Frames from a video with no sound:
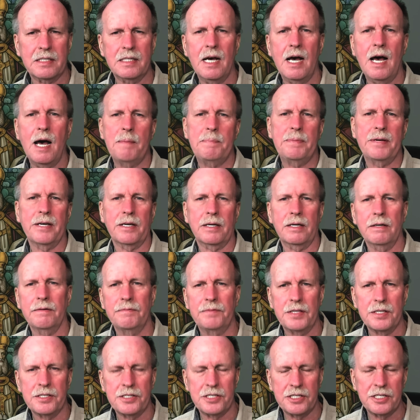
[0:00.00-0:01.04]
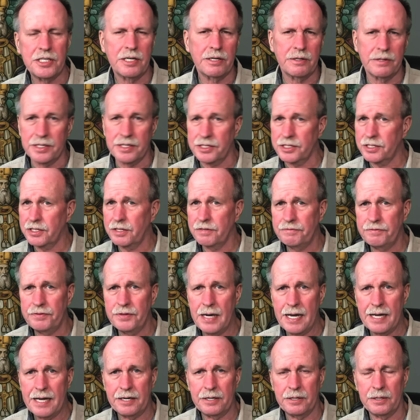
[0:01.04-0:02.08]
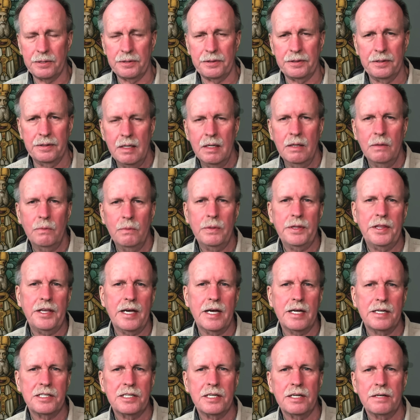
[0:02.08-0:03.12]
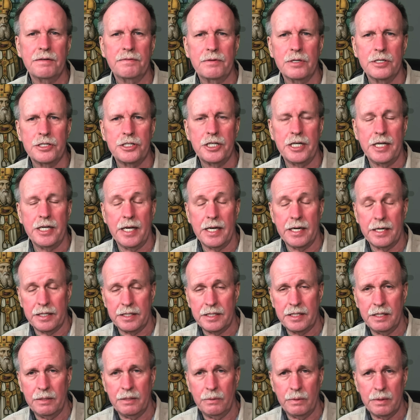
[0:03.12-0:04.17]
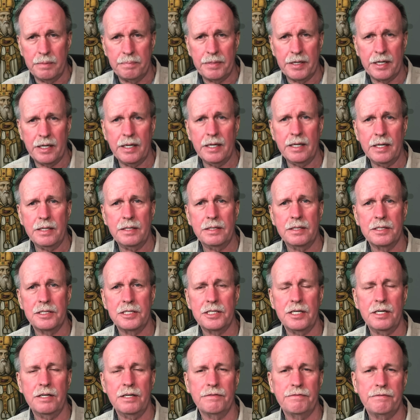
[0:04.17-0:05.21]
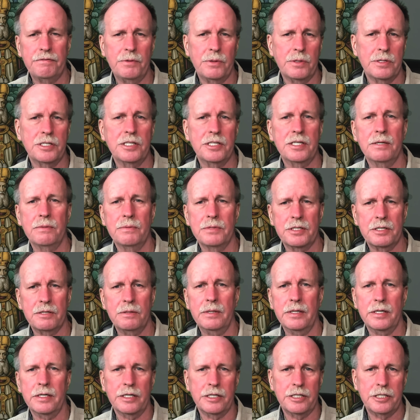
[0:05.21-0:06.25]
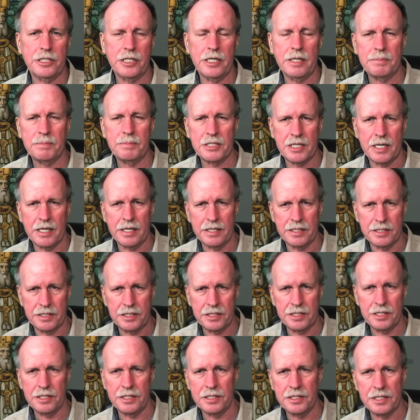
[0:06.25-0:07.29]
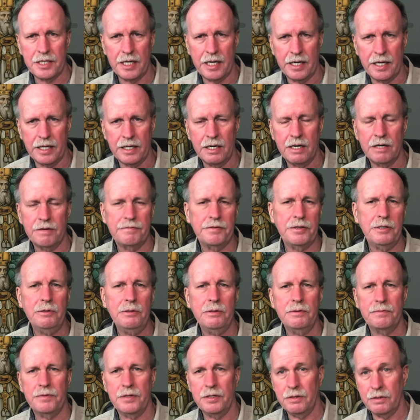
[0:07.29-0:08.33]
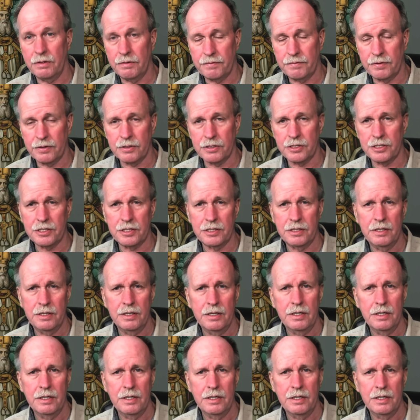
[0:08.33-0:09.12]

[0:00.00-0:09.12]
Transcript: topic of this series, the Flat Earth? With the onset of Christianity, we began to see a force that was going to shape sciences and our view of the universe